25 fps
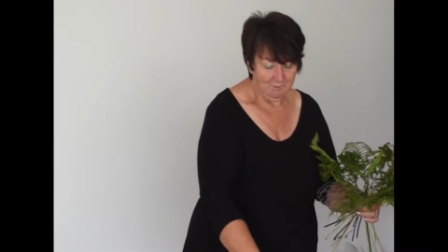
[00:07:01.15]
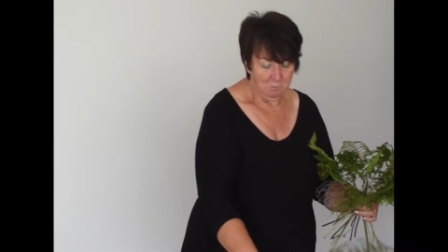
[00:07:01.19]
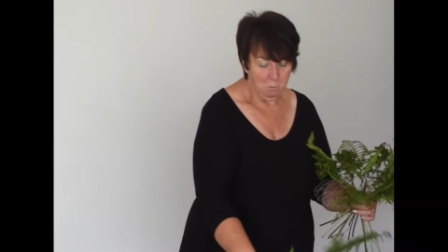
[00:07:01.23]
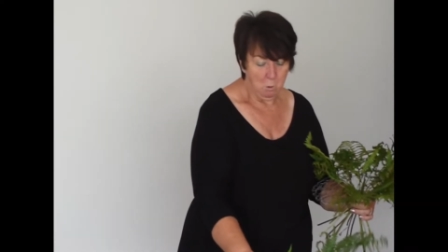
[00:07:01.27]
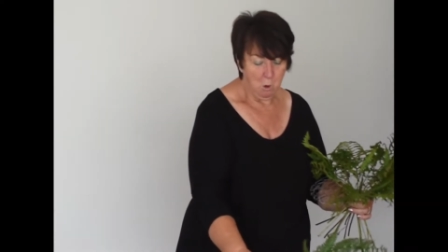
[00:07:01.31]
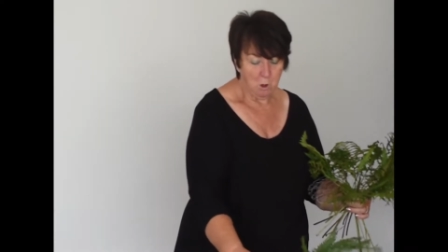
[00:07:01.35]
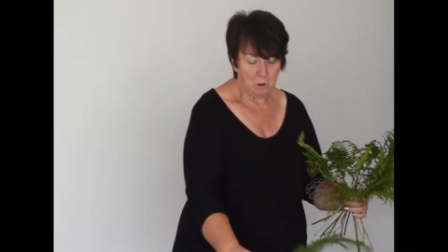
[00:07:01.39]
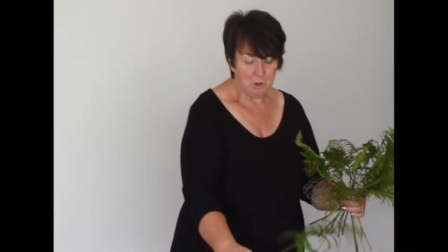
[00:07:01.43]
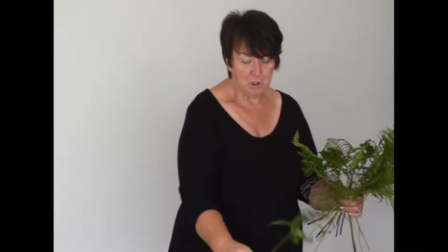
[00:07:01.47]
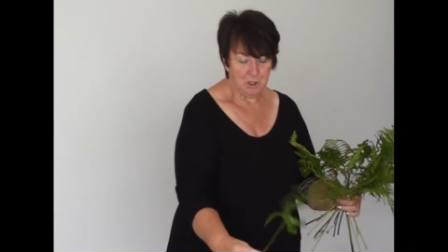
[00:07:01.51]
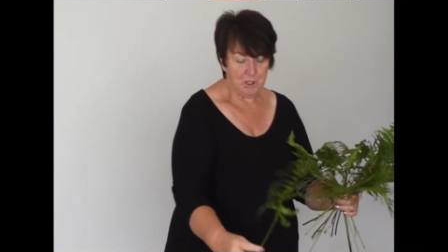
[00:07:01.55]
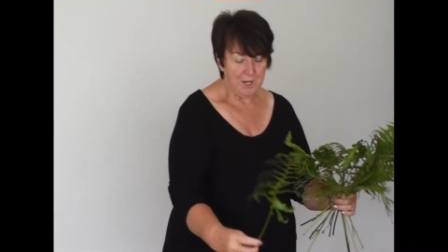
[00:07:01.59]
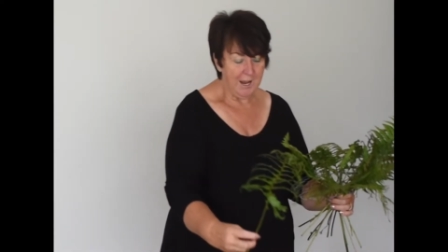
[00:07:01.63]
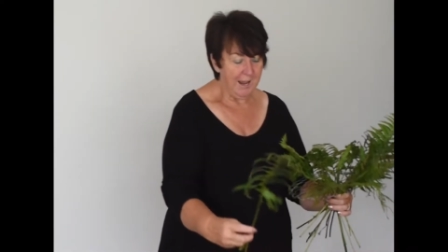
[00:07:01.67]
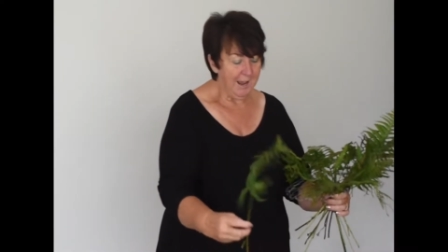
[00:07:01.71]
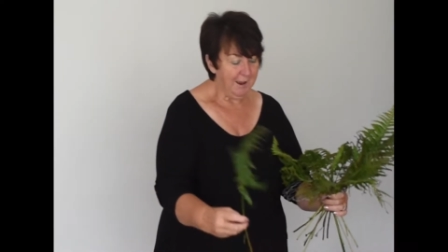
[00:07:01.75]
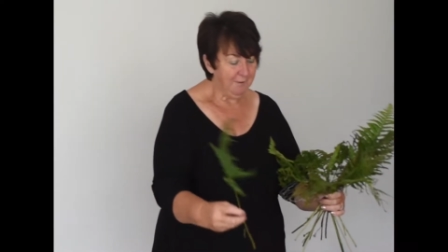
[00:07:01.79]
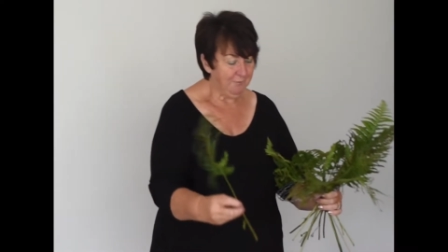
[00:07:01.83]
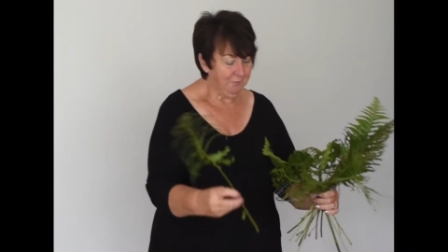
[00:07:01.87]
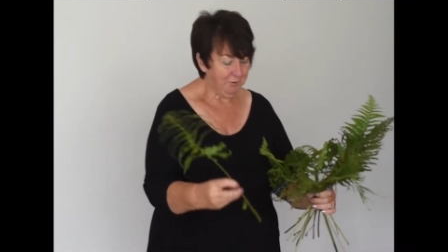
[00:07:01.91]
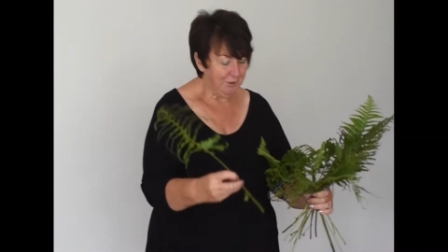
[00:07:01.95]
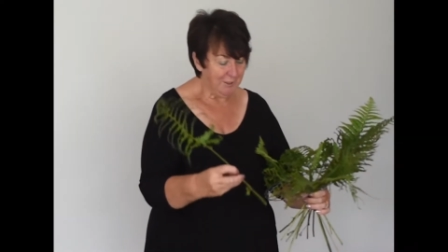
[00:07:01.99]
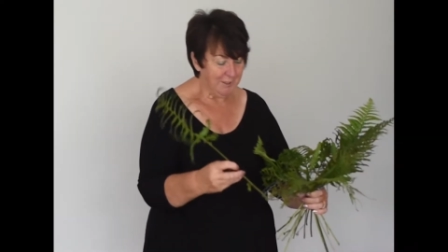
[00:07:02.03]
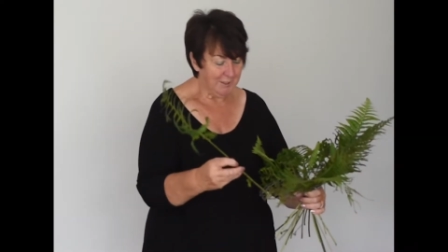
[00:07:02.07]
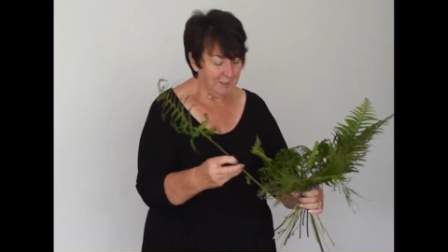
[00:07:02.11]
watched
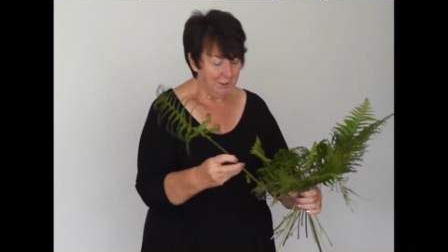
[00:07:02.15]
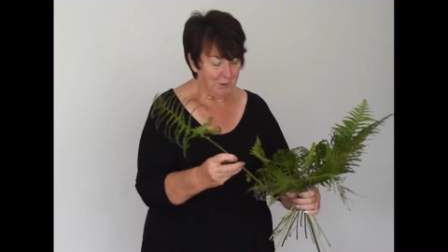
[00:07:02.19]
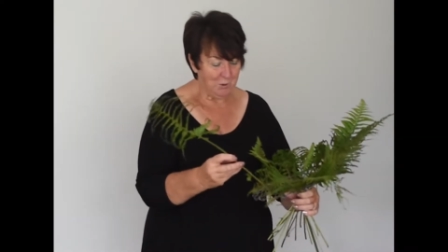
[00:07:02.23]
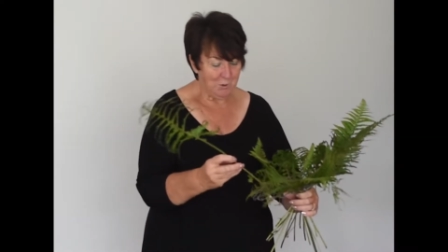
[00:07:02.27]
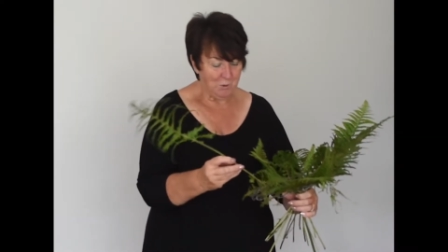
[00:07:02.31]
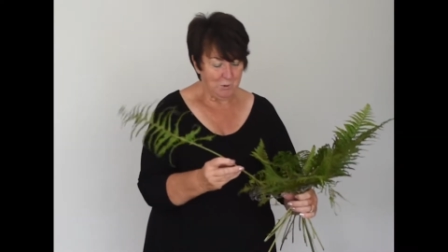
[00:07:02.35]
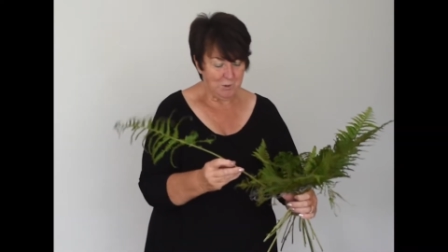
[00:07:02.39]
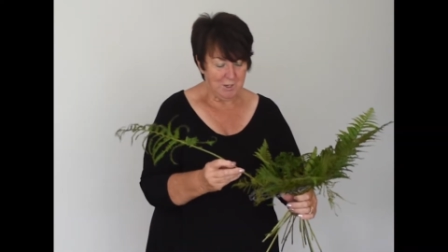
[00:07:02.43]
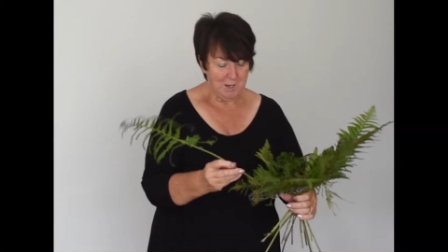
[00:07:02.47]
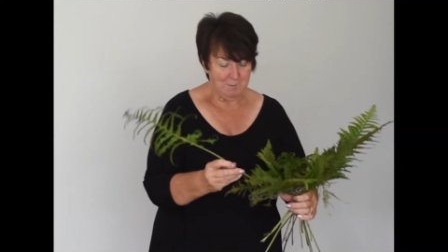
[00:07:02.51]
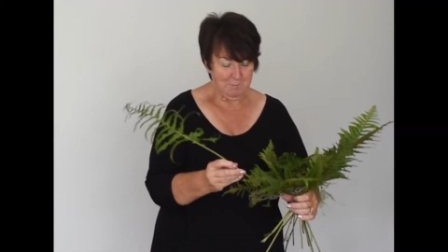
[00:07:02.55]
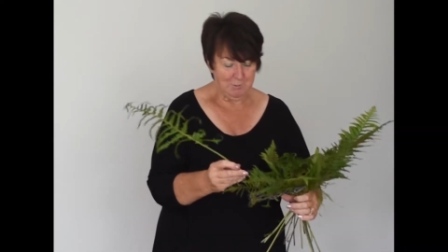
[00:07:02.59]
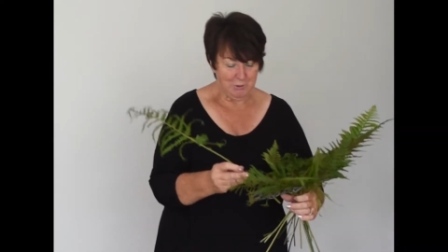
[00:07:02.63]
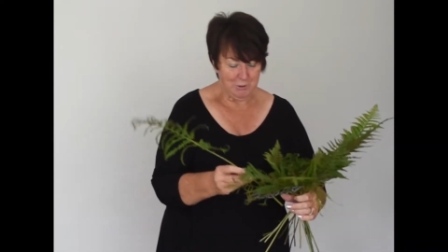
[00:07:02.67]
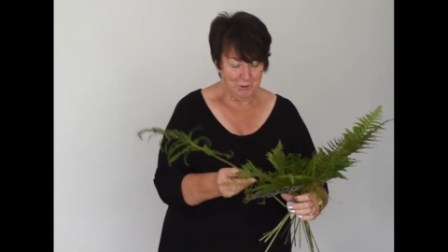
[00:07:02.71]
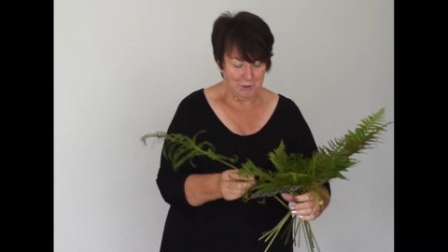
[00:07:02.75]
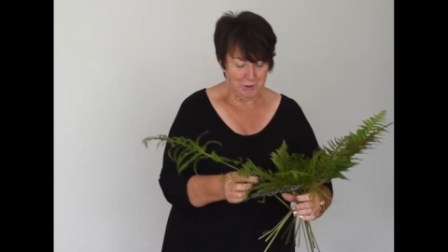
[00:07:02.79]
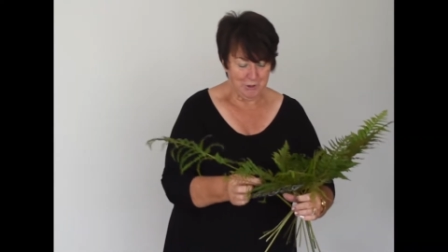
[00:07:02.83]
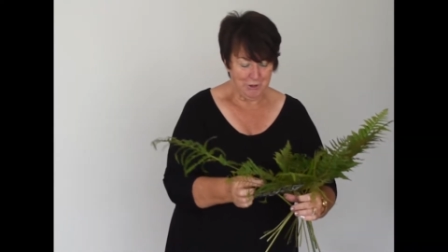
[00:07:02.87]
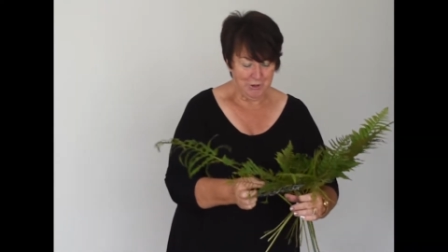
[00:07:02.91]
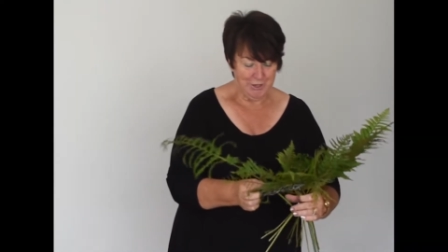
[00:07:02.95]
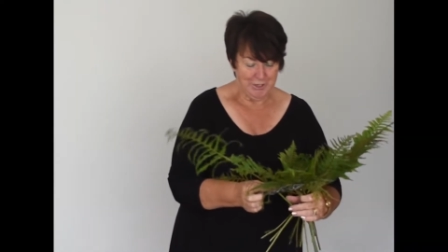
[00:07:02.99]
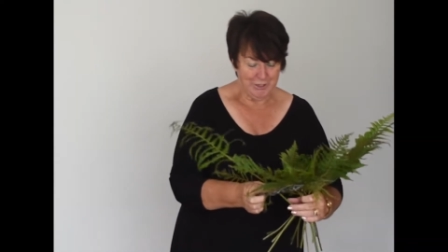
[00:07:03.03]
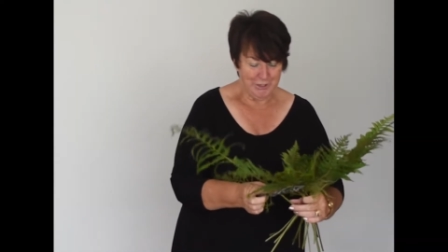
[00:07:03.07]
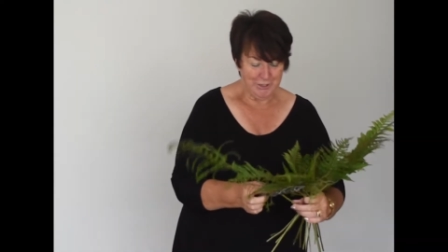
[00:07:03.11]
every single
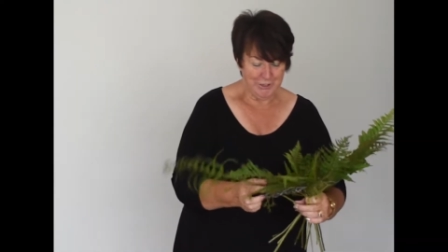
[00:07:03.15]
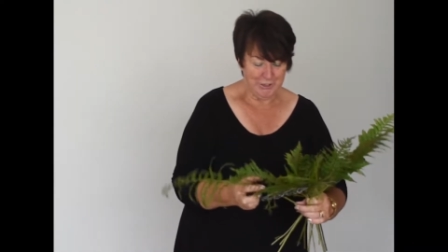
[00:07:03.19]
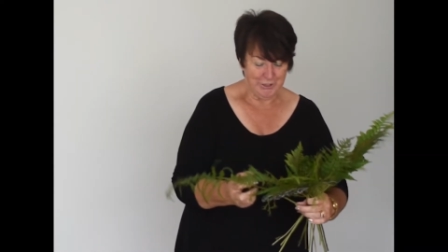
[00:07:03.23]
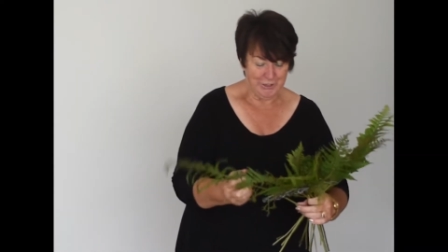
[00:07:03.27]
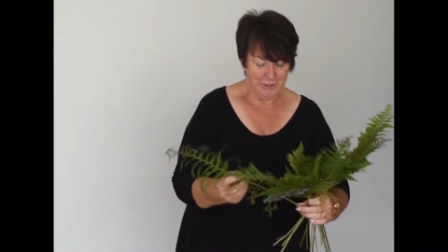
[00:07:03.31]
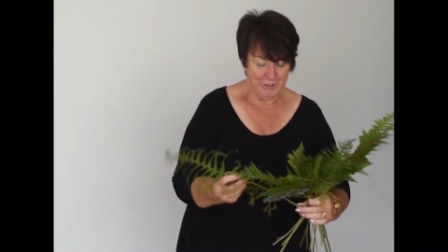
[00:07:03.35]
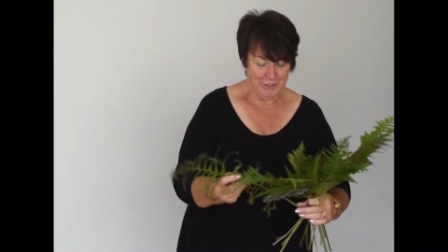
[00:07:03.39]
demonstration